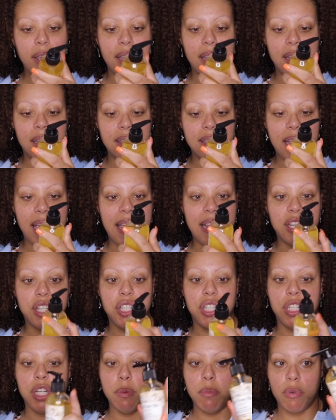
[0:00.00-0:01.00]
is a
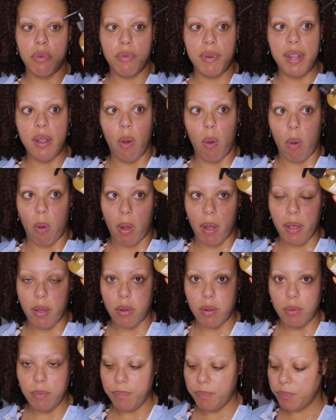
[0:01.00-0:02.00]
shimmery
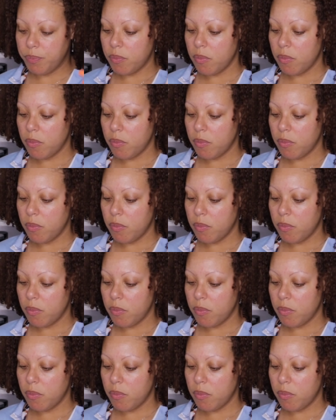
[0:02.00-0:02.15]
oil.